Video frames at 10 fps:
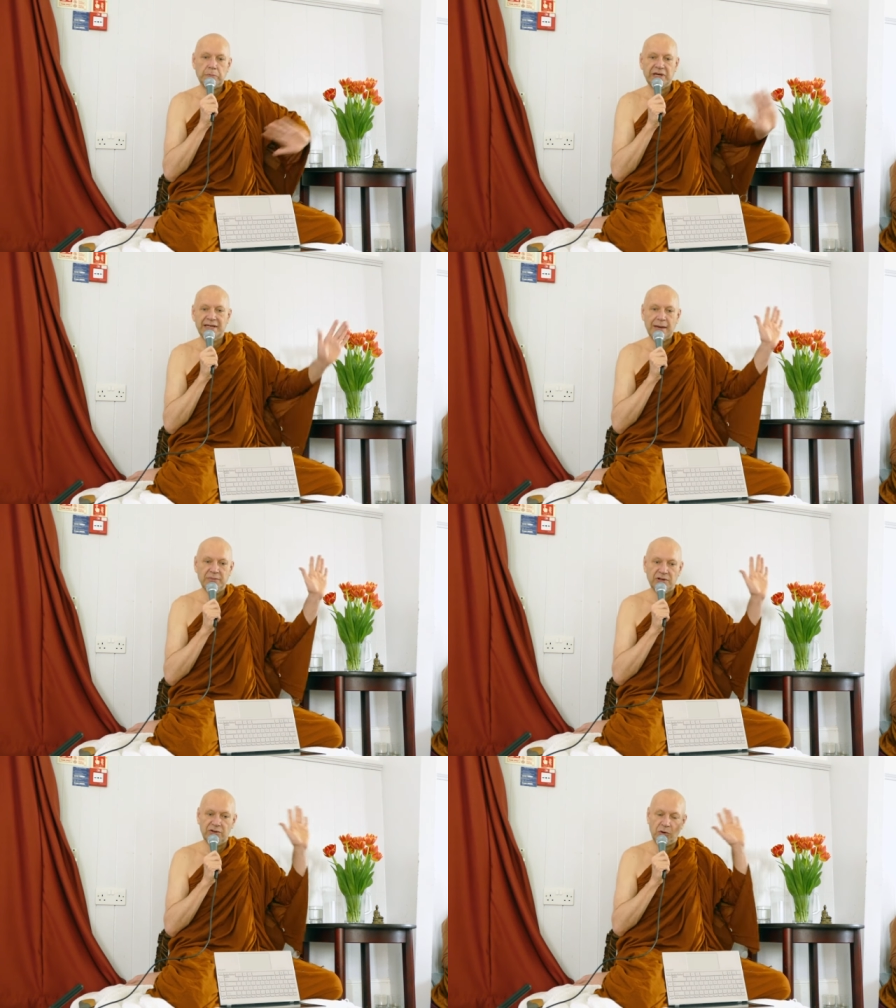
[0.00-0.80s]

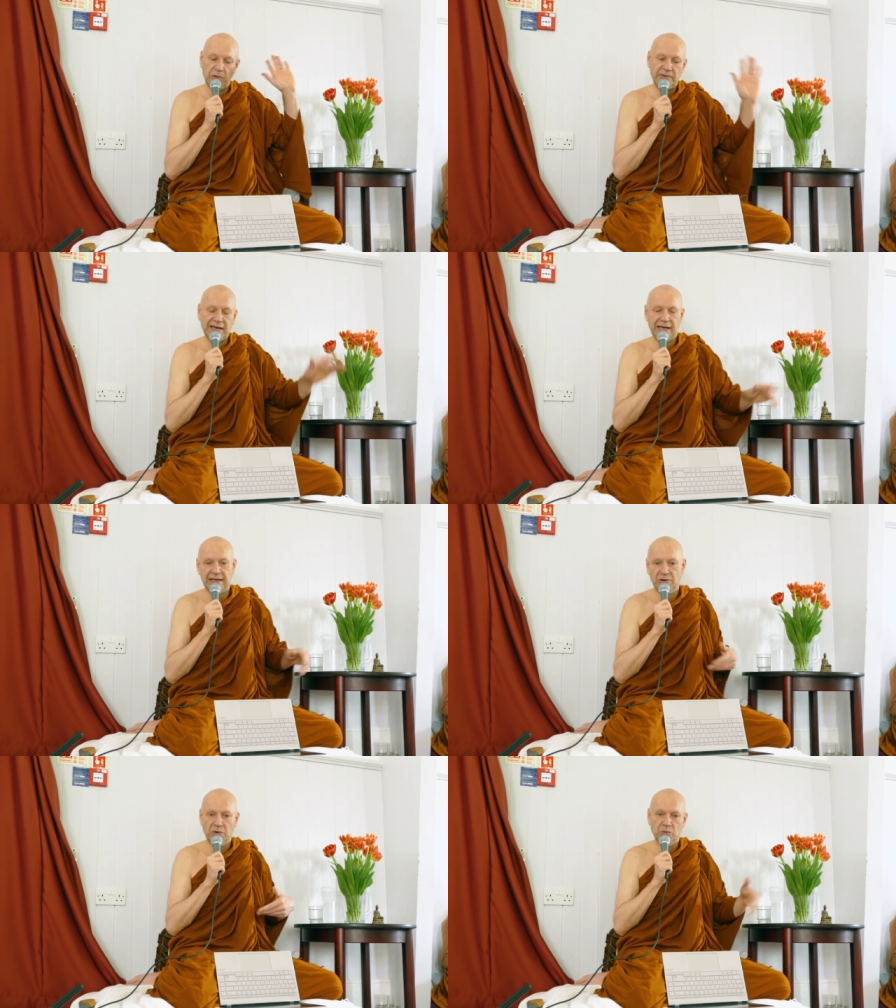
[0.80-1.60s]
gamut, the whole thing,
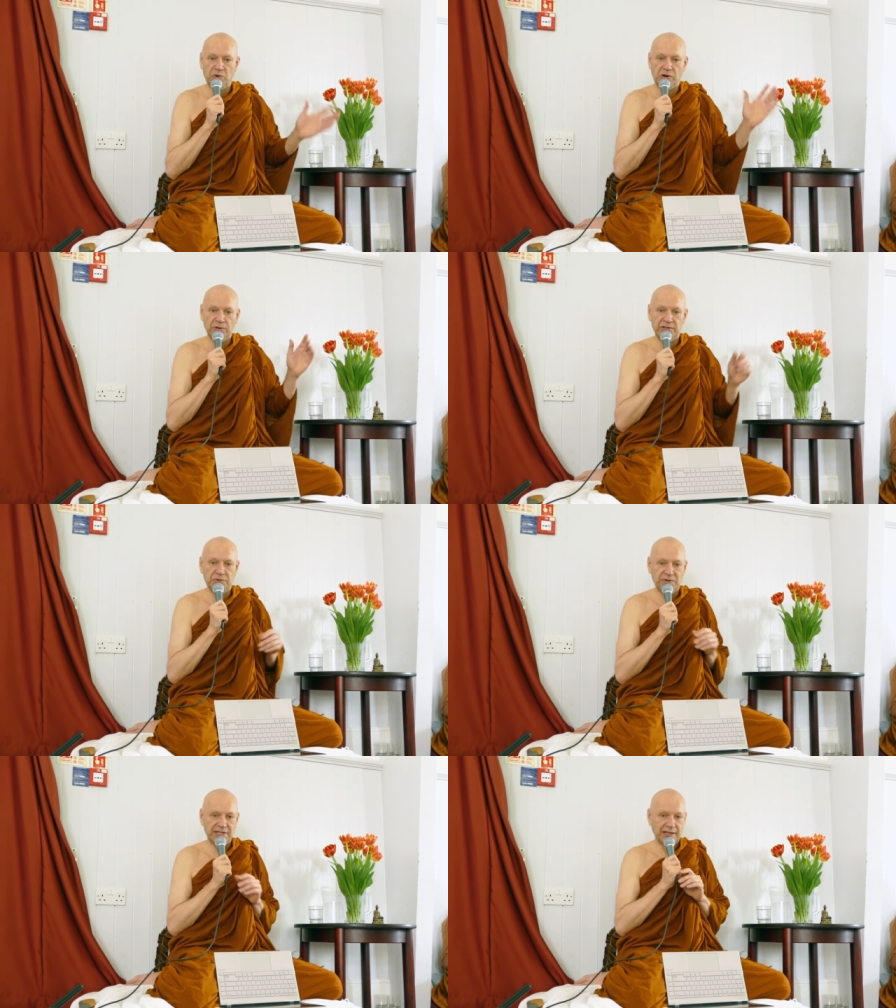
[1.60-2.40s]
the whole world
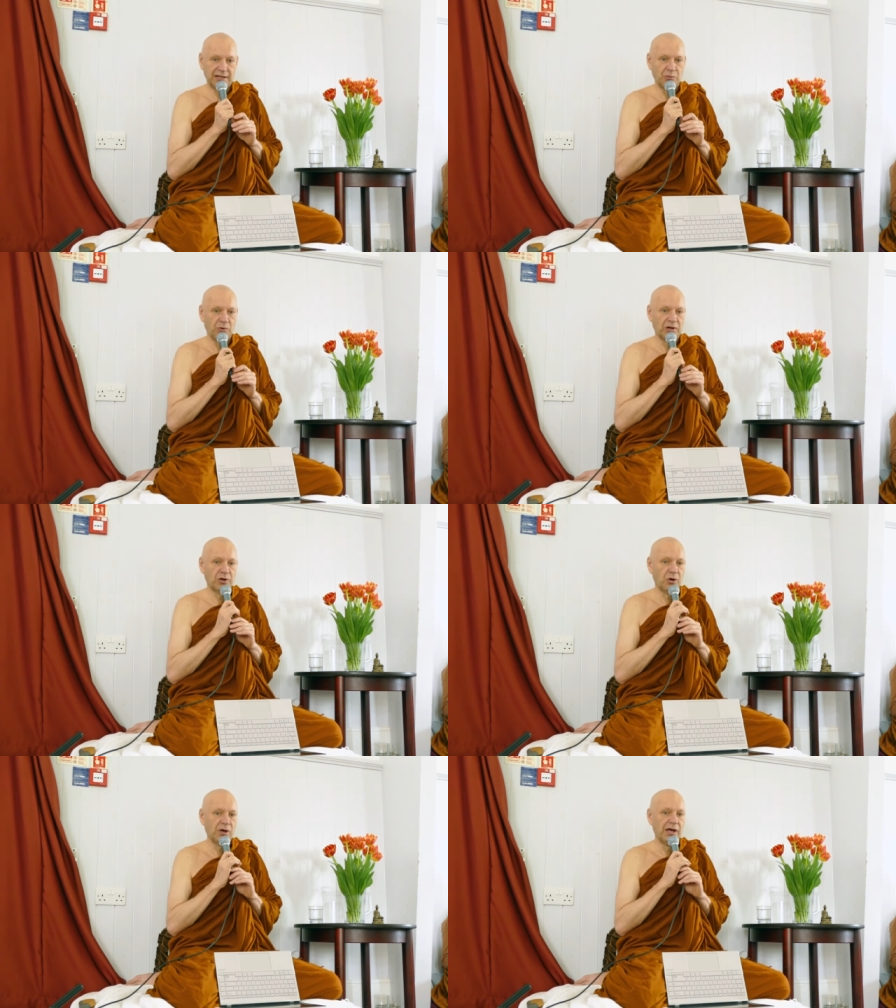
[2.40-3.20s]
is rejected in one
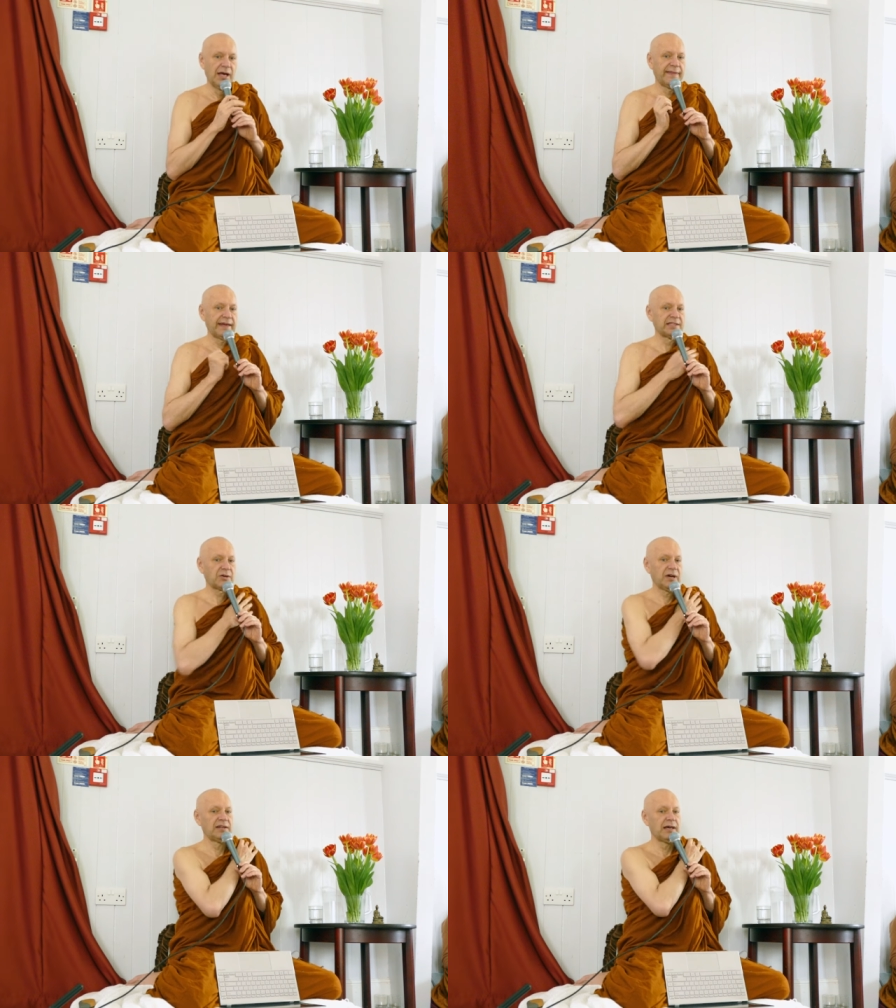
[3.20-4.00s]
go. That is
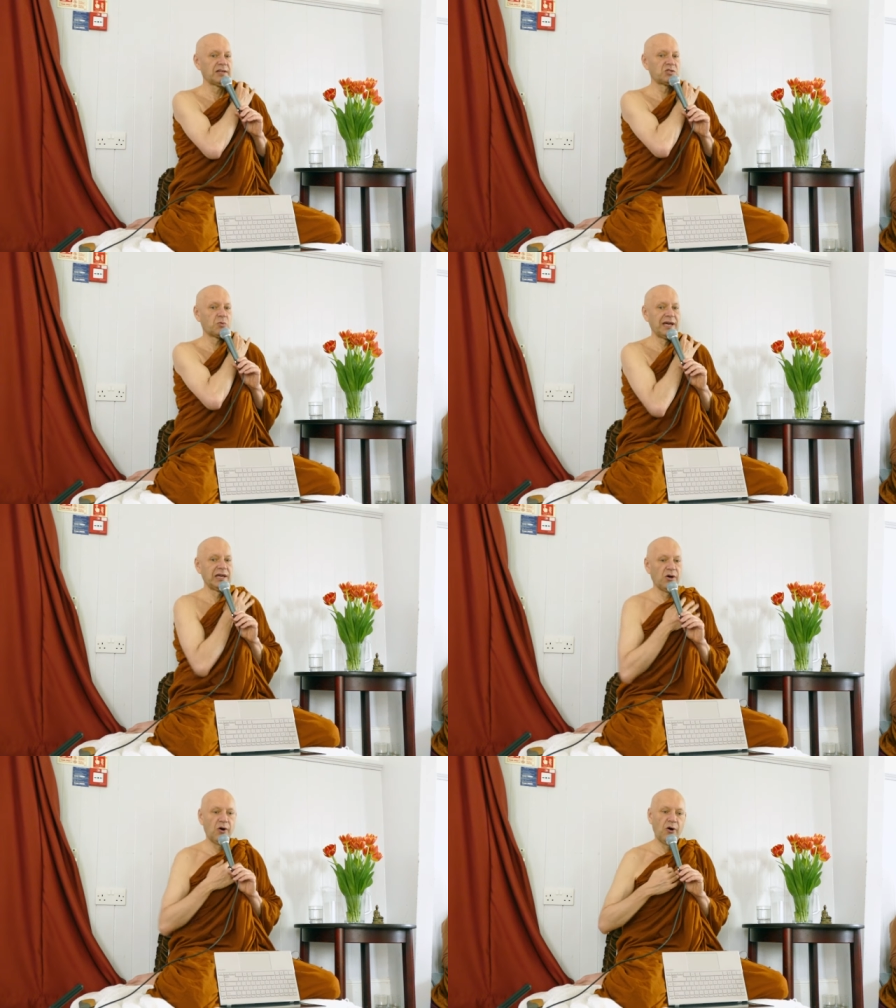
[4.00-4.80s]
quite a nice
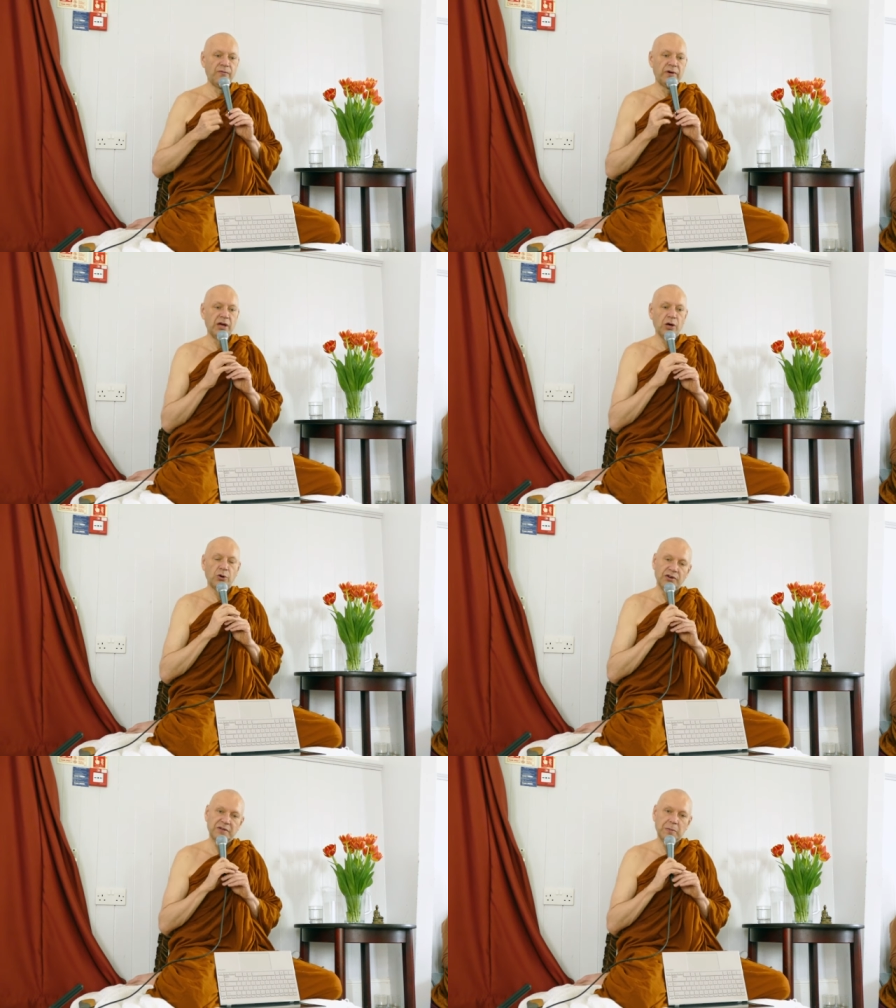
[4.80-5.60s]
way of
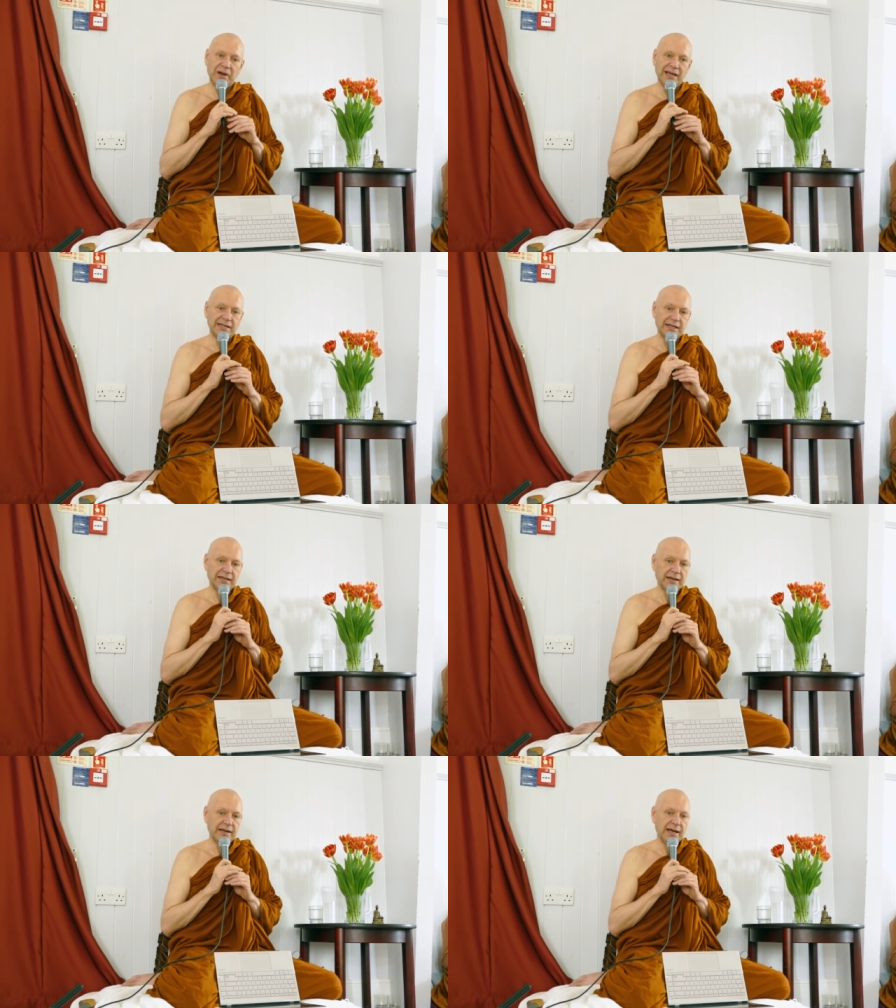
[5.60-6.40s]
contemplating
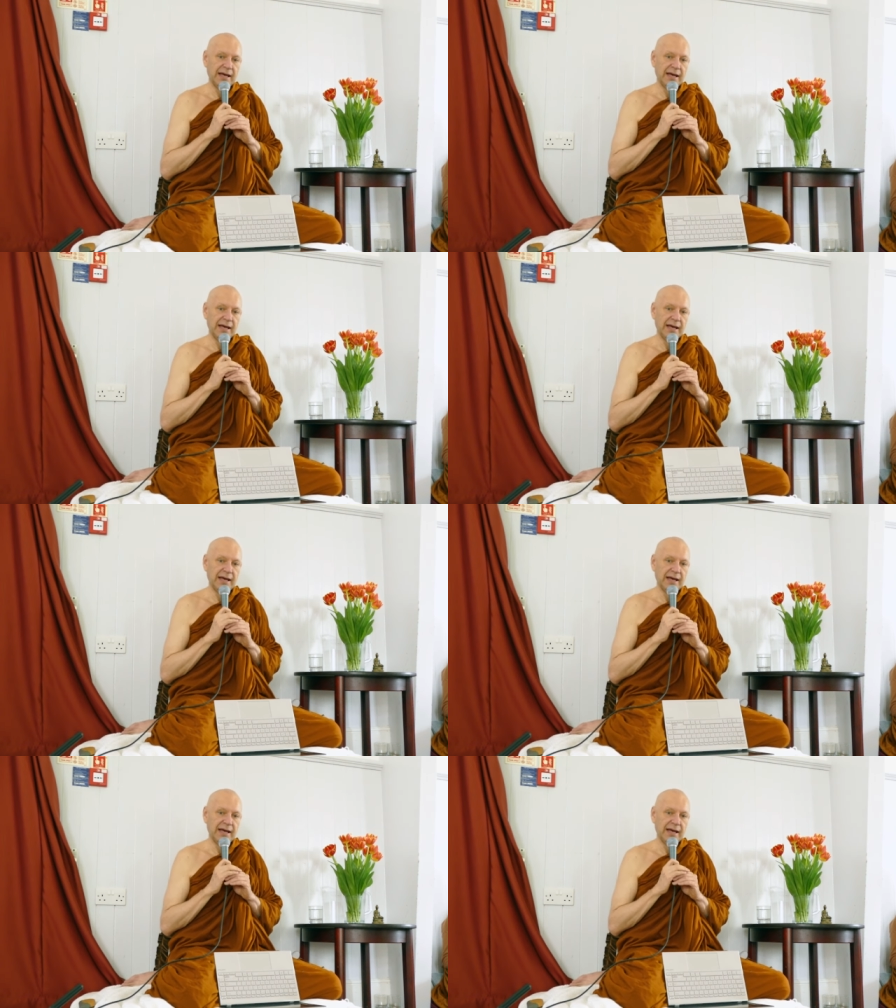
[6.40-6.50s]
it.